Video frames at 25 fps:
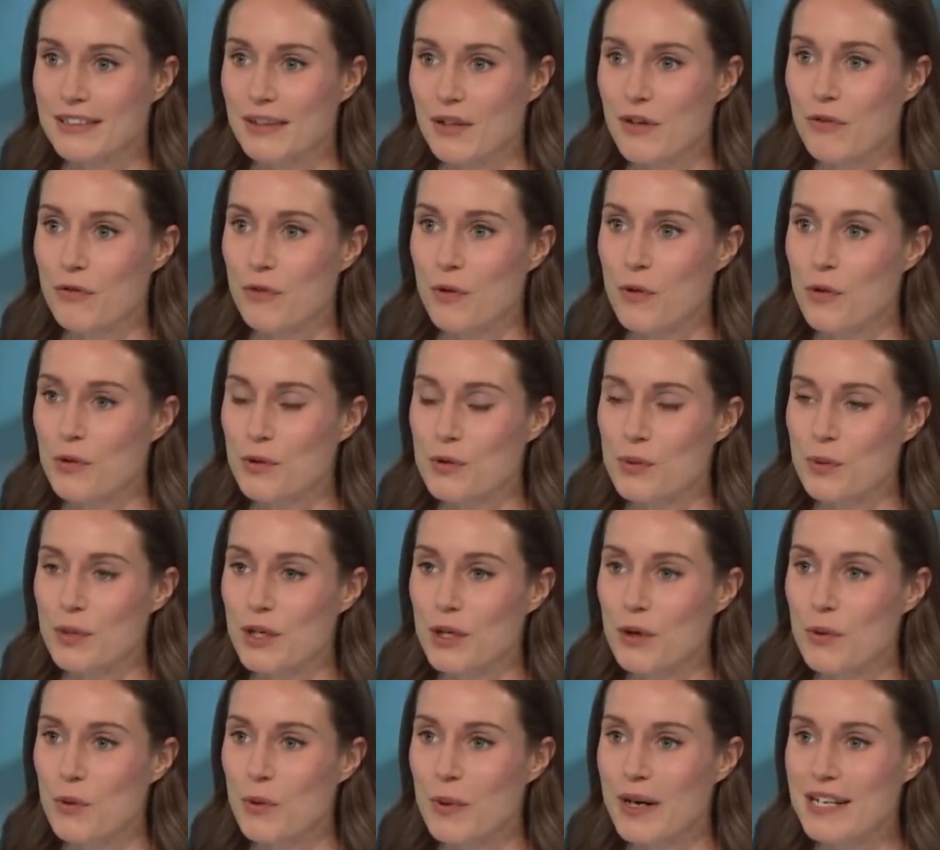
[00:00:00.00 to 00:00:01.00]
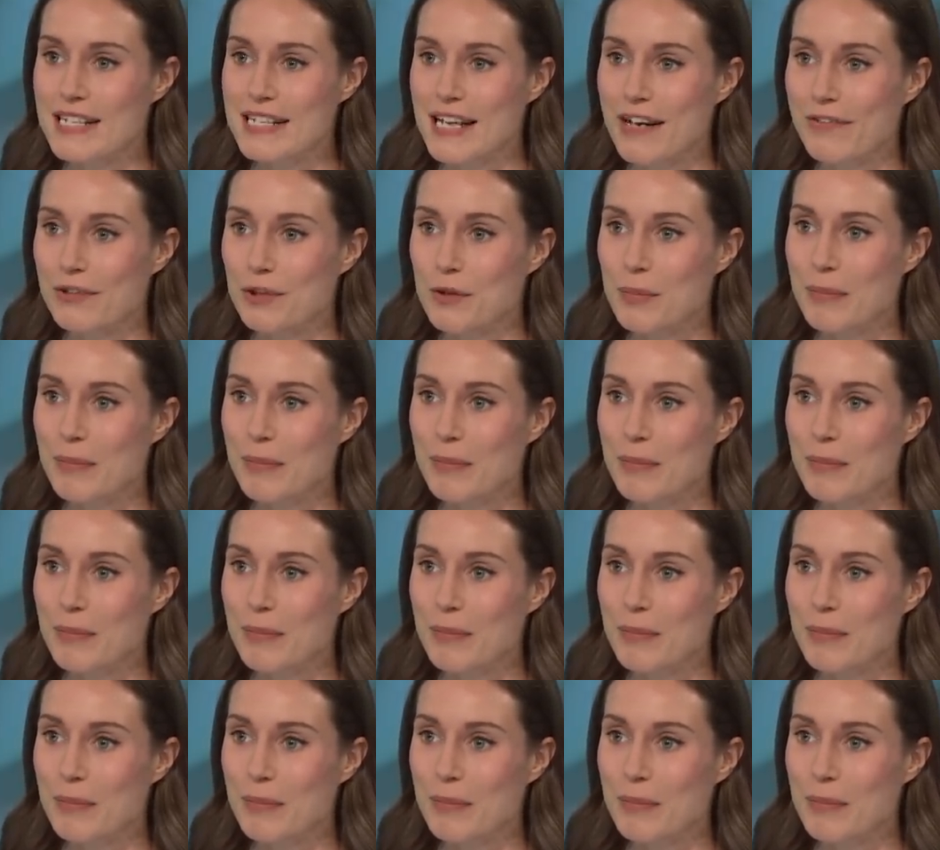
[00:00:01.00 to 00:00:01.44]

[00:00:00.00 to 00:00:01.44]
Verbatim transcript: Of course, we always have